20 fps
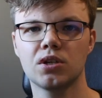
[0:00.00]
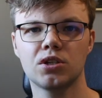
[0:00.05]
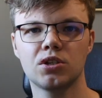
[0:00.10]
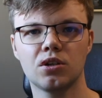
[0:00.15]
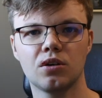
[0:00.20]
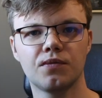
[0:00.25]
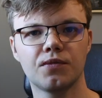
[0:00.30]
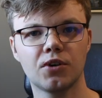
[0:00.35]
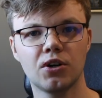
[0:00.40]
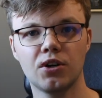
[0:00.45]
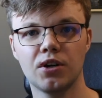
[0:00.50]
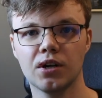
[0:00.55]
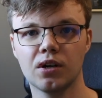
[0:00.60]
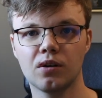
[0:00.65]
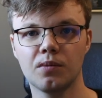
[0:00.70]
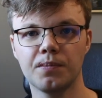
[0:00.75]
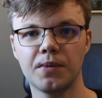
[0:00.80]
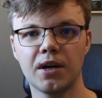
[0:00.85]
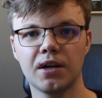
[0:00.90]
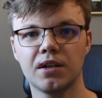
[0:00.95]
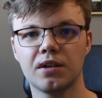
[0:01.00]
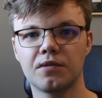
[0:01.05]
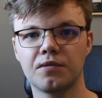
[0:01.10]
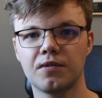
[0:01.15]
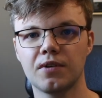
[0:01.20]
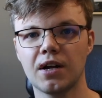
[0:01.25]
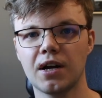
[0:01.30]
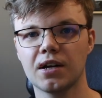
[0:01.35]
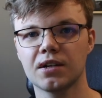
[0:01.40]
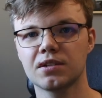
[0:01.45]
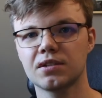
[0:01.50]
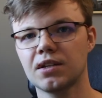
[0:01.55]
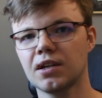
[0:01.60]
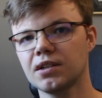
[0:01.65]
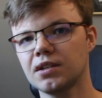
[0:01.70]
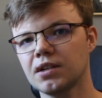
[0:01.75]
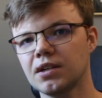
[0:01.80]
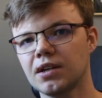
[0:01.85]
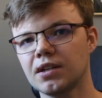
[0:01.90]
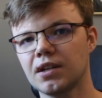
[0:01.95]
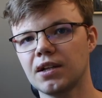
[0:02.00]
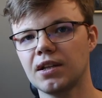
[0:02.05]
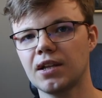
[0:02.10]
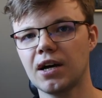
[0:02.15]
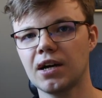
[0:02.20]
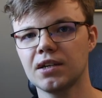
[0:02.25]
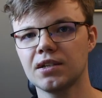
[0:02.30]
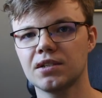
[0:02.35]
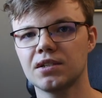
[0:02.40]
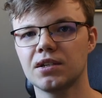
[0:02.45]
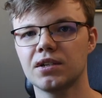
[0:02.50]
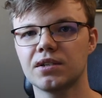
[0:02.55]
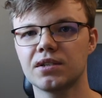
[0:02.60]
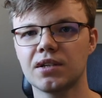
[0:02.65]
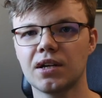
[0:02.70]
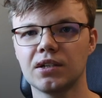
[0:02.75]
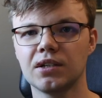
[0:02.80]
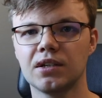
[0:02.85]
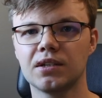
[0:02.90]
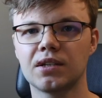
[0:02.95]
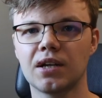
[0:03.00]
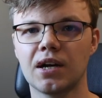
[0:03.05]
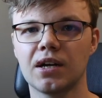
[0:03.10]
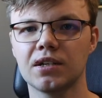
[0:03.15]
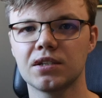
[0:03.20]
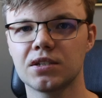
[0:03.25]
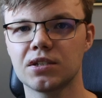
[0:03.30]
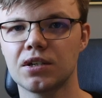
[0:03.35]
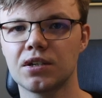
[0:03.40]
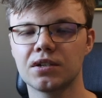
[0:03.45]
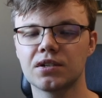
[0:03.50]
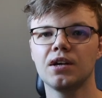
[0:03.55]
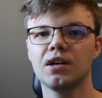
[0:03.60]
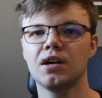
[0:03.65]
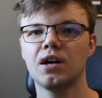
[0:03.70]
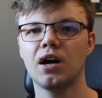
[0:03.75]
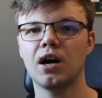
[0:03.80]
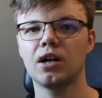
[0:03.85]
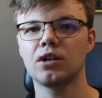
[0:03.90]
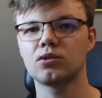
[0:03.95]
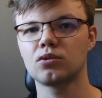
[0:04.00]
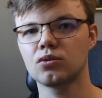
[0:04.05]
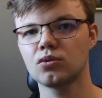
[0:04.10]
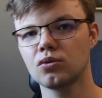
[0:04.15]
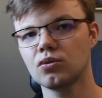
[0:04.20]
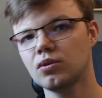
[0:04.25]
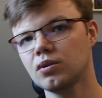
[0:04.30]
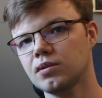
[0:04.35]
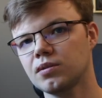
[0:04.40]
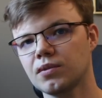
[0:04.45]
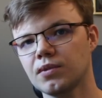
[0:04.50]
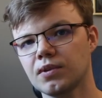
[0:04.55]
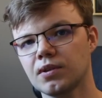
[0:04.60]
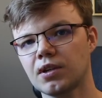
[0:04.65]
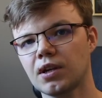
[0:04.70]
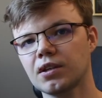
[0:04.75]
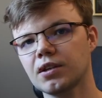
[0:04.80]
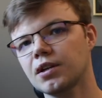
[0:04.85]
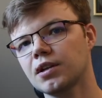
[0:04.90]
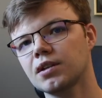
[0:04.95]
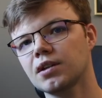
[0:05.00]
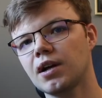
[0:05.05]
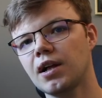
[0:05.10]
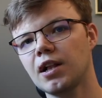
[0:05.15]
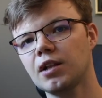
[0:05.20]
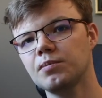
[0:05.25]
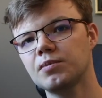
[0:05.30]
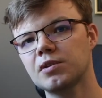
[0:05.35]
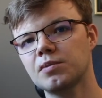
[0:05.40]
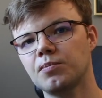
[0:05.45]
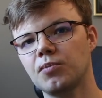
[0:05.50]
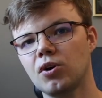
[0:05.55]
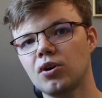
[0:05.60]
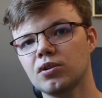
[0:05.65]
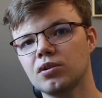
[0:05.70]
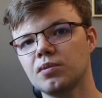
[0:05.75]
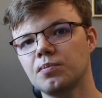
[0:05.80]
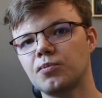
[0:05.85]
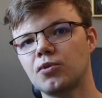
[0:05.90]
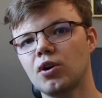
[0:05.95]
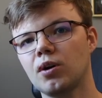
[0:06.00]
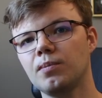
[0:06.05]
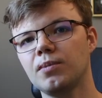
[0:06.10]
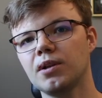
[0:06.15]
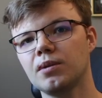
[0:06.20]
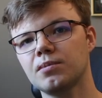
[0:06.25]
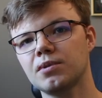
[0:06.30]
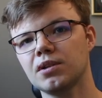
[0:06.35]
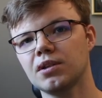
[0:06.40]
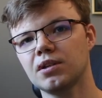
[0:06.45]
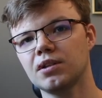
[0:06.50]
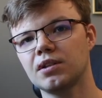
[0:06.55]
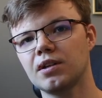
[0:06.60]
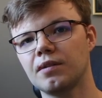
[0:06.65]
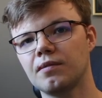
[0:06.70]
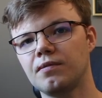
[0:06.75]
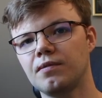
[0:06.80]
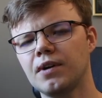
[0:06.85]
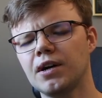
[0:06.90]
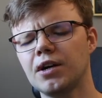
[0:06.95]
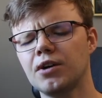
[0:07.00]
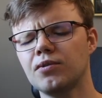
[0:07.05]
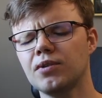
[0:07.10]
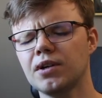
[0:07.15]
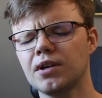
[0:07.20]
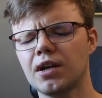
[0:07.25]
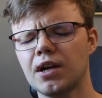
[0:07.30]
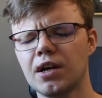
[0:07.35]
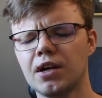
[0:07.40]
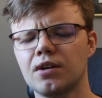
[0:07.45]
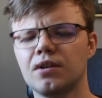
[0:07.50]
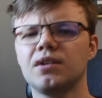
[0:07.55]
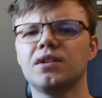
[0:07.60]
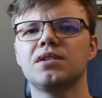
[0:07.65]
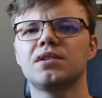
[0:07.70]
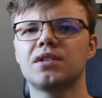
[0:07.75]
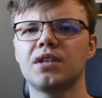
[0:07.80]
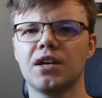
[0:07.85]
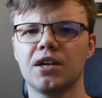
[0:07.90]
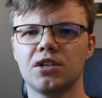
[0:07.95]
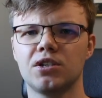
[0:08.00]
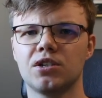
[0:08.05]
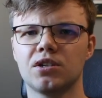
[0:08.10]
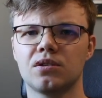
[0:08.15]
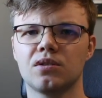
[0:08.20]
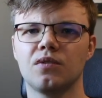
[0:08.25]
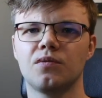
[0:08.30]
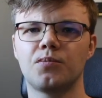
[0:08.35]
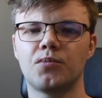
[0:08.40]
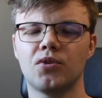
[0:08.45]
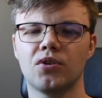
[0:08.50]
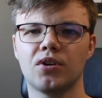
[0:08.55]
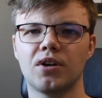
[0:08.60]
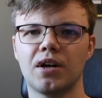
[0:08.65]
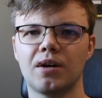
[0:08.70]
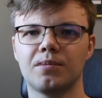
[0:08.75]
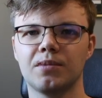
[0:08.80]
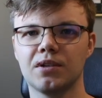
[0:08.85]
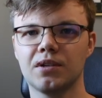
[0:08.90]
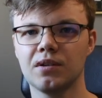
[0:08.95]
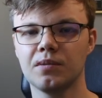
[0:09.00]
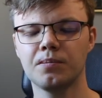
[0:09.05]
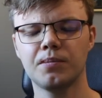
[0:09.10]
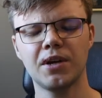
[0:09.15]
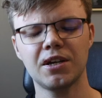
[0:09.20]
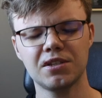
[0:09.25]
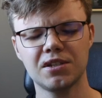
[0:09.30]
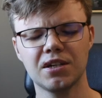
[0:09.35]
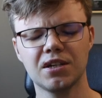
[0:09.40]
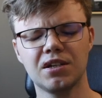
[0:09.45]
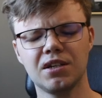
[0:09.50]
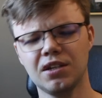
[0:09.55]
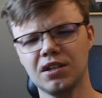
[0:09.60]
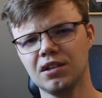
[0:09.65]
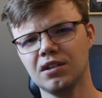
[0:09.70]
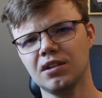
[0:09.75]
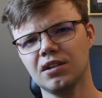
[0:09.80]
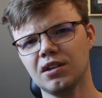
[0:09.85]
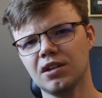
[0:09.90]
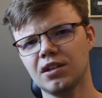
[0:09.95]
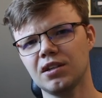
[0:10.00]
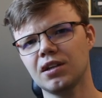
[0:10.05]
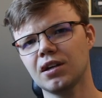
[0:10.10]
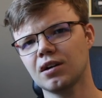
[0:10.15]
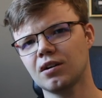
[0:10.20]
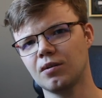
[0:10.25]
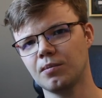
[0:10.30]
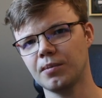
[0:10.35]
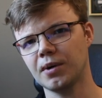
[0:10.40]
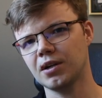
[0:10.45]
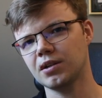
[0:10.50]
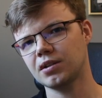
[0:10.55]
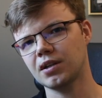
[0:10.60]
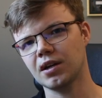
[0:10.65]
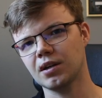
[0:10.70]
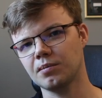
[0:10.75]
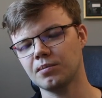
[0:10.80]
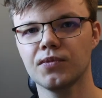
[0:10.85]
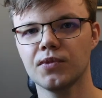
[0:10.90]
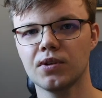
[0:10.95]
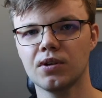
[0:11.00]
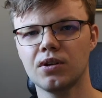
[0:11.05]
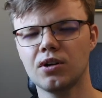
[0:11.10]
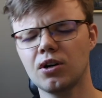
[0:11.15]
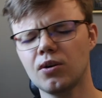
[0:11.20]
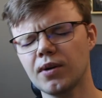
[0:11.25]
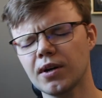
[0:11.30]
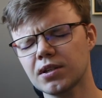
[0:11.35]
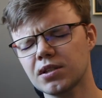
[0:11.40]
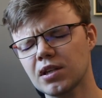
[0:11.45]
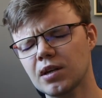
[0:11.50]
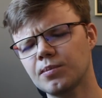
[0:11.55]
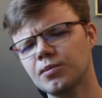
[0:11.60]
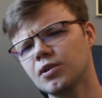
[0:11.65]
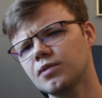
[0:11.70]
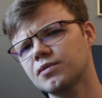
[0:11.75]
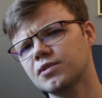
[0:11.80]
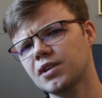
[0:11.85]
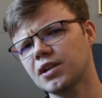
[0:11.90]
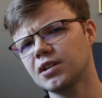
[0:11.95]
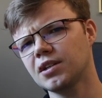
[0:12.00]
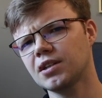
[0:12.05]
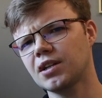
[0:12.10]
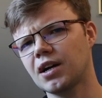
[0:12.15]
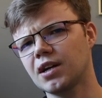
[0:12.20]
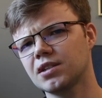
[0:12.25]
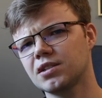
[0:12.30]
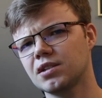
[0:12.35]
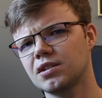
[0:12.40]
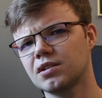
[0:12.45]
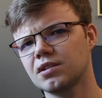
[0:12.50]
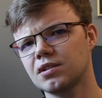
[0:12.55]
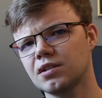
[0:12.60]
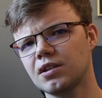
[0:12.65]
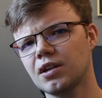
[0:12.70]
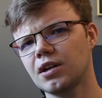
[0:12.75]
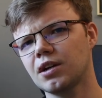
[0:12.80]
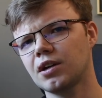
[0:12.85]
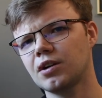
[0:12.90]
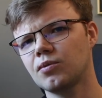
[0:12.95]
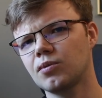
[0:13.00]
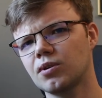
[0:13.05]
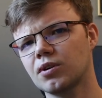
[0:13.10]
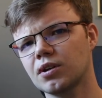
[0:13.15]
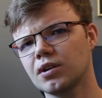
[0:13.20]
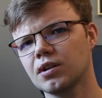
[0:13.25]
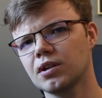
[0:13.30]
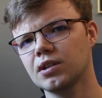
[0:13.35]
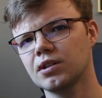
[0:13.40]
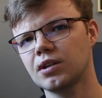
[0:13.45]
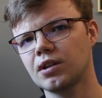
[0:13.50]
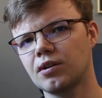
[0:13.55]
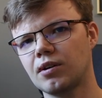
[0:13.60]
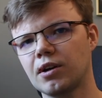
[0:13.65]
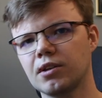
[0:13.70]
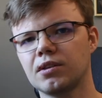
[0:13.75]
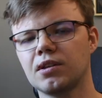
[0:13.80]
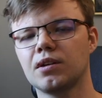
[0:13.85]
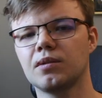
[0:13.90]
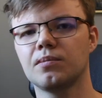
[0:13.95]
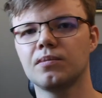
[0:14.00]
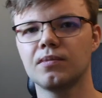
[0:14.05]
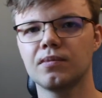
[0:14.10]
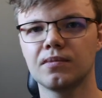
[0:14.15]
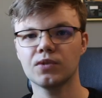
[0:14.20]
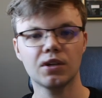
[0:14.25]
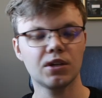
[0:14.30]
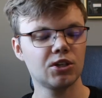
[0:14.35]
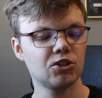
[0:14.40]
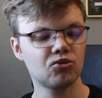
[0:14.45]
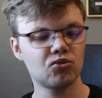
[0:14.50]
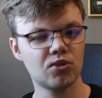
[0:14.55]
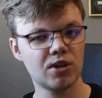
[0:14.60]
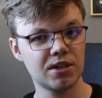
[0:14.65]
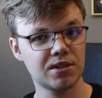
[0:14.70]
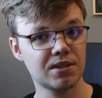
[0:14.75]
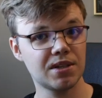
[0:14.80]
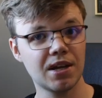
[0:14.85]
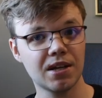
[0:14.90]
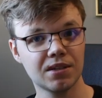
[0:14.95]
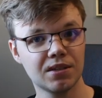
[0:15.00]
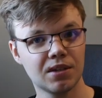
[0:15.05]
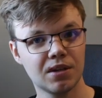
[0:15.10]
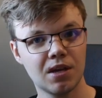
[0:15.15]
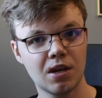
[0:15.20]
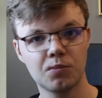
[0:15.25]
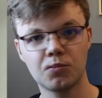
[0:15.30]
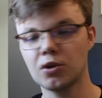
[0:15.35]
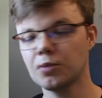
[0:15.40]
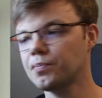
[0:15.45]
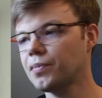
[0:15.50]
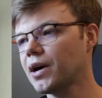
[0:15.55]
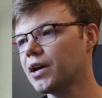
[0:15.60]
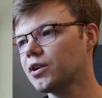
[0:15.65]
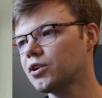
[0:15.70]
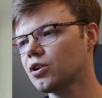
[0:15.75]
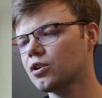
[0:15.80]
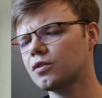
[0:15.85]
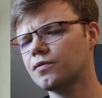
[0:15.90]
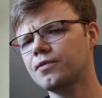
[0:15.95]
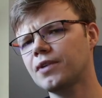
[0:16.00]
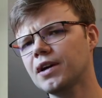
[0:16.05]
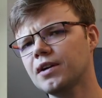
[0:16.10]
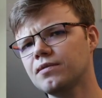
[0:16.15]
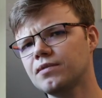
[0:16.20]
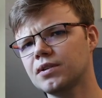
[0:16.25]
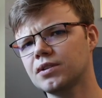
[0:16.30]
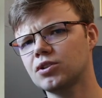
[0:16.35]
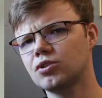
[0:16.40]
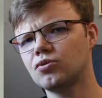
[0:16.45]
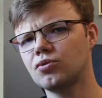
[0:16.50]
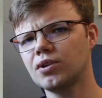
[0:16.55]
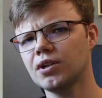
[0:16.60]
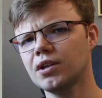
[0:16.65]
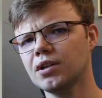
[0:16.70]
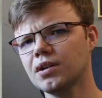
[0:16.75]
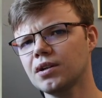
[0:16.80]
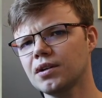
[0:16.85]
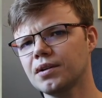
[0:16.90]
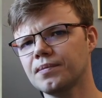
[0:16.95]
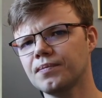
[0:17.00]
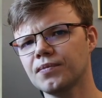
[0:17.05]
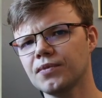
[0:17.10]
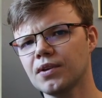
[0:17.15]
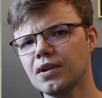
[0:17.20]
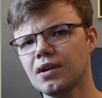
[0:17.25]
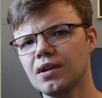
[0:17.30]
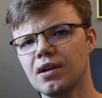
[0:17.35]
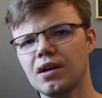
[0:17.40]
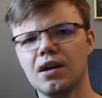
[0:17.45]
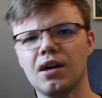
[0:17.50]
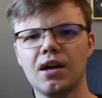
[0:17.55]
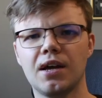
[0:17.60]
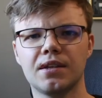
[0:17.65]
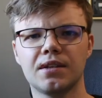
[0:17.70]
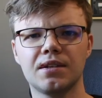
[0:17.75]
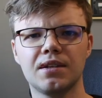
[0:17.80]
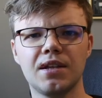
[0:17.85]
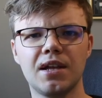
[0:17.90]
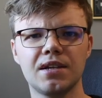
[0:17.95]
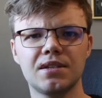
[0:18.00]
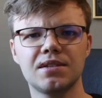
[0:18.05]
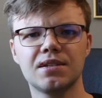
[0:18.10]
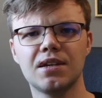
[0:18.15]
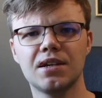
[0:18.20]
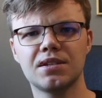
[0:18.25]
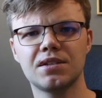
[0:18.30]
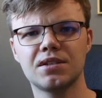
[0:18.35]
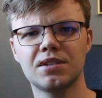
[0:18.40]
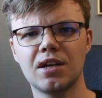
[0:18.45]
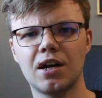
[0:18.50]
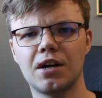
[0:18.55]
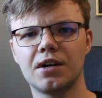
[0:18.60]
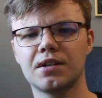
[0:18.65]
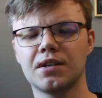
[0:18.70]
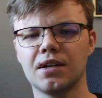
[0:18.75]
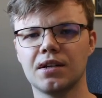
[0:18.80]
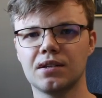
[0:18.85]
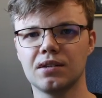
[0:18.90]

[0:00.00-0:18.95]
of correct compiler flags, static analyzers, sanitizers, all tools that can help spot problems in the very early stages of programming, basically in the compile time. Oh, except of sanitizers, they are working in the runtime. Interested? Prepare your favorite drink and let's get started.